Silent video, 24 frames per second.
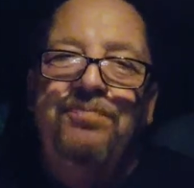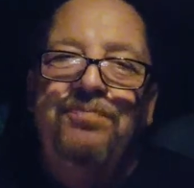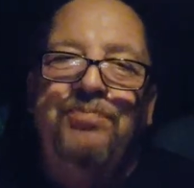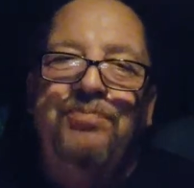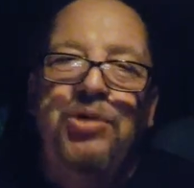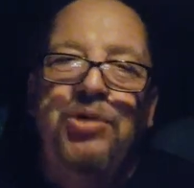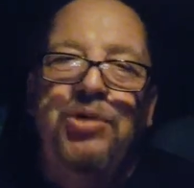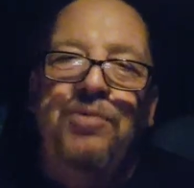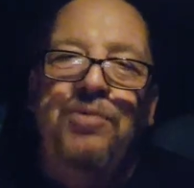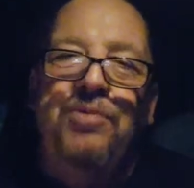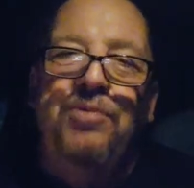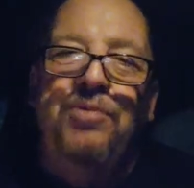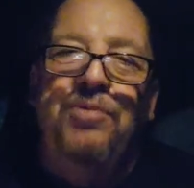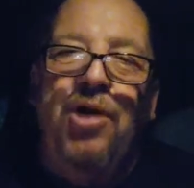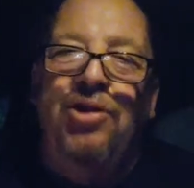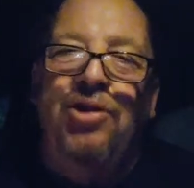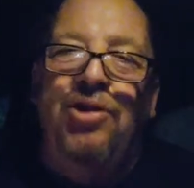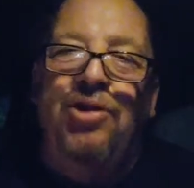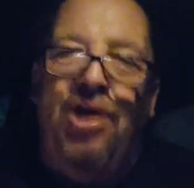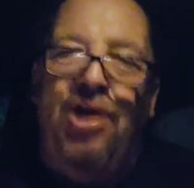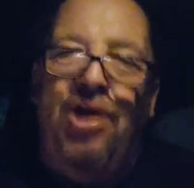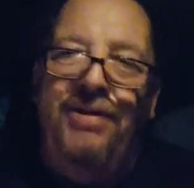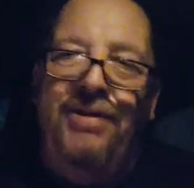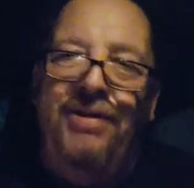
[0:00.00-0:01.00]
put them all
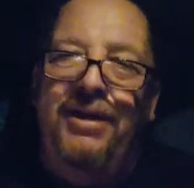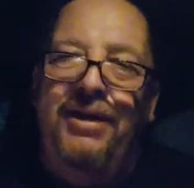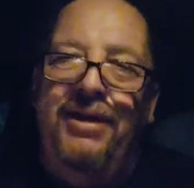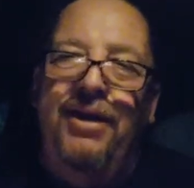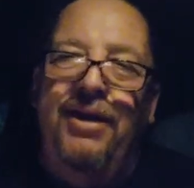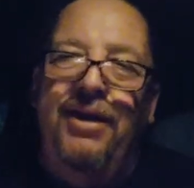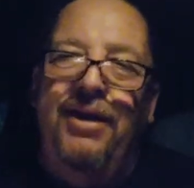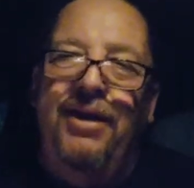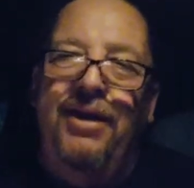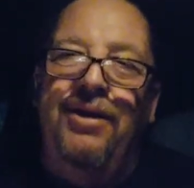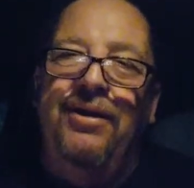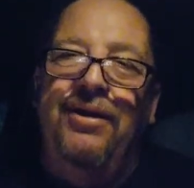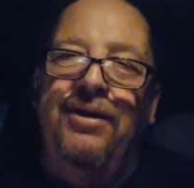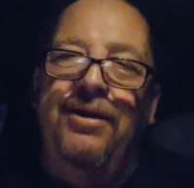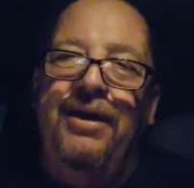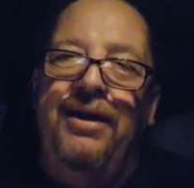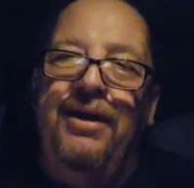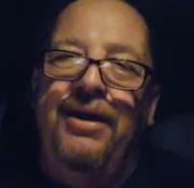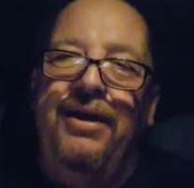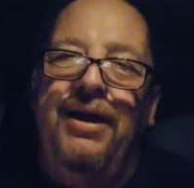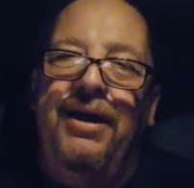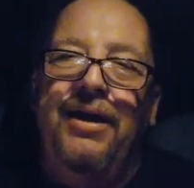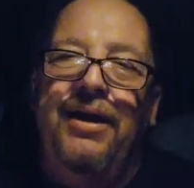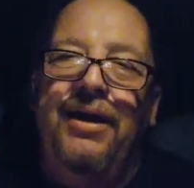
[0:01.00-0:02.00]
on there,
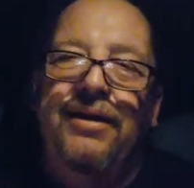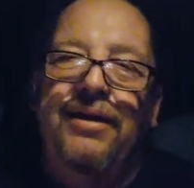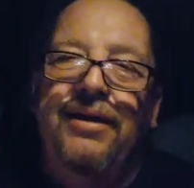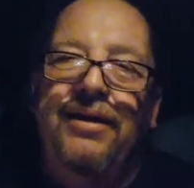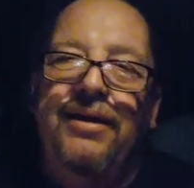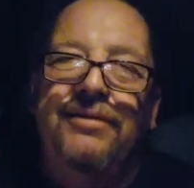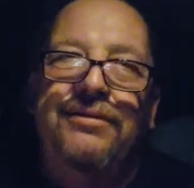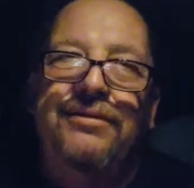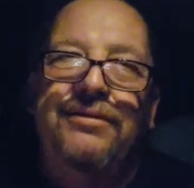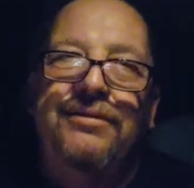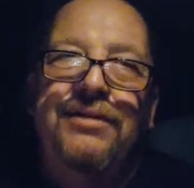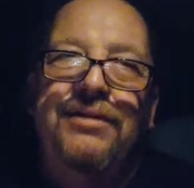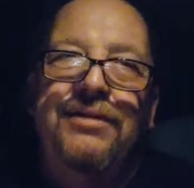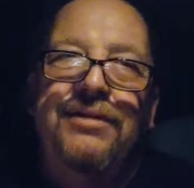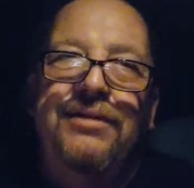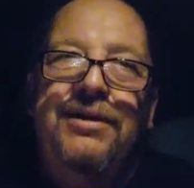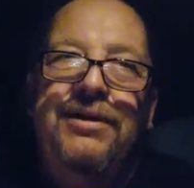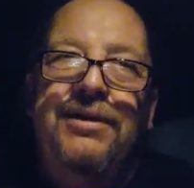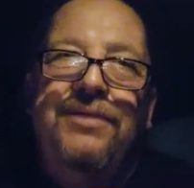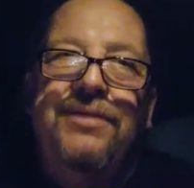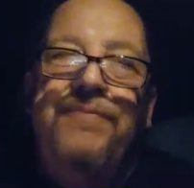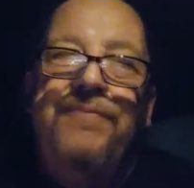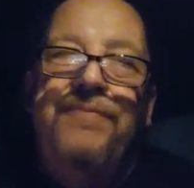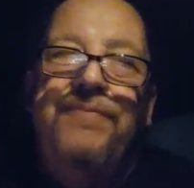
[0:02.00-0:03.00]
and
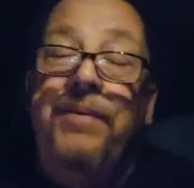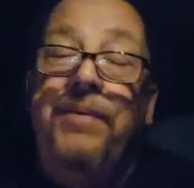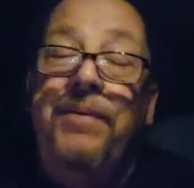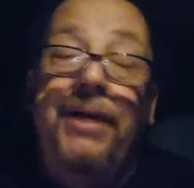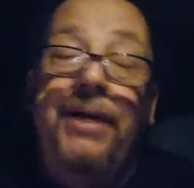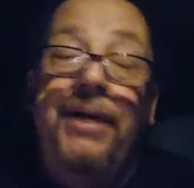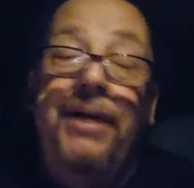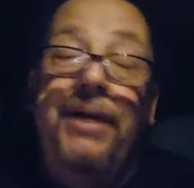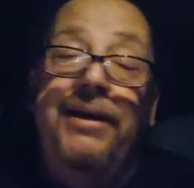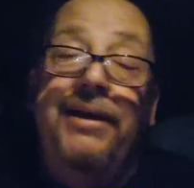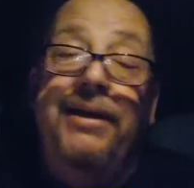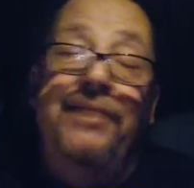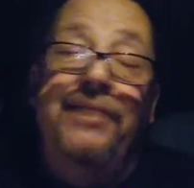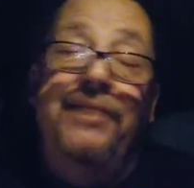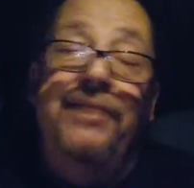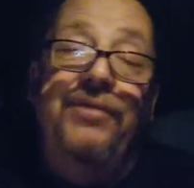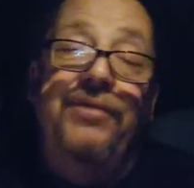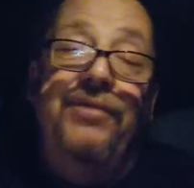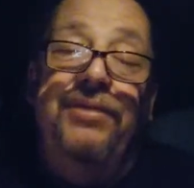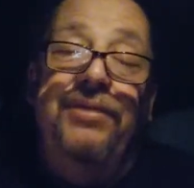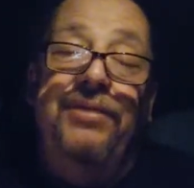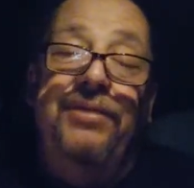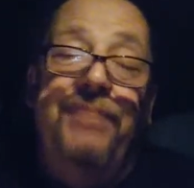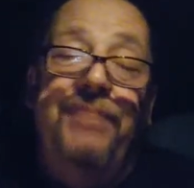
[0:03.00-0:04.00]
maybe I could give
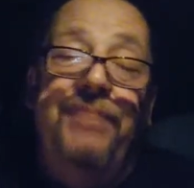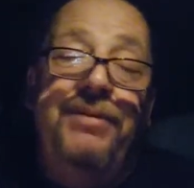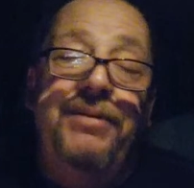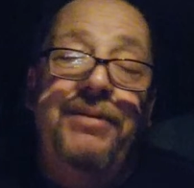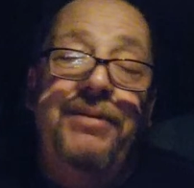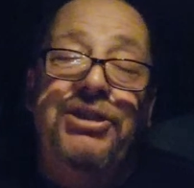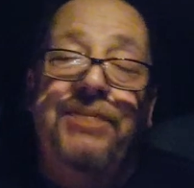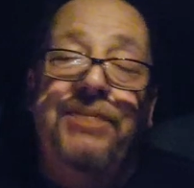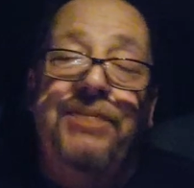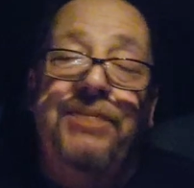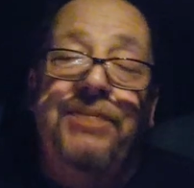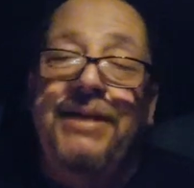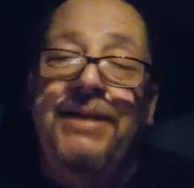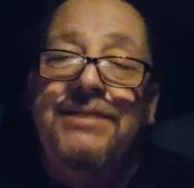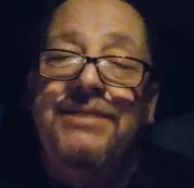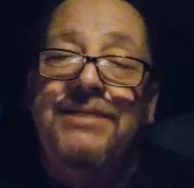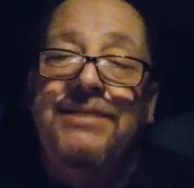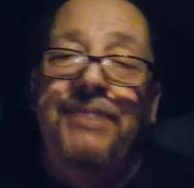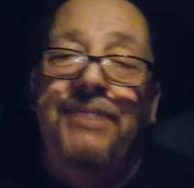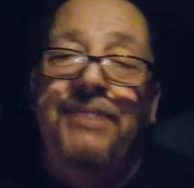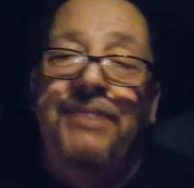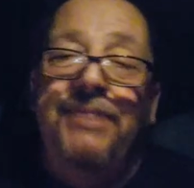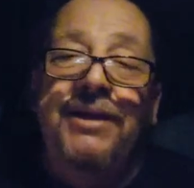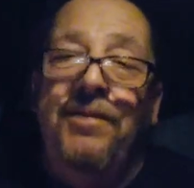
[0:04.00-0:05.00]
her, maybe she can make
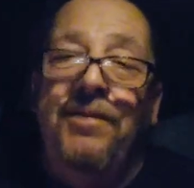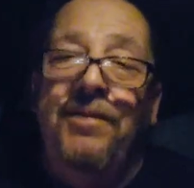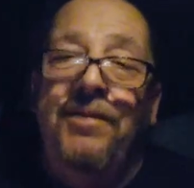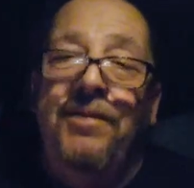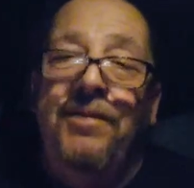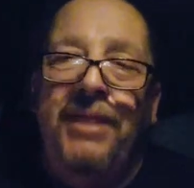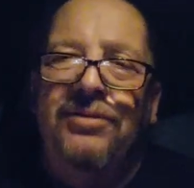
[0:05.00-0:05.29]
some income.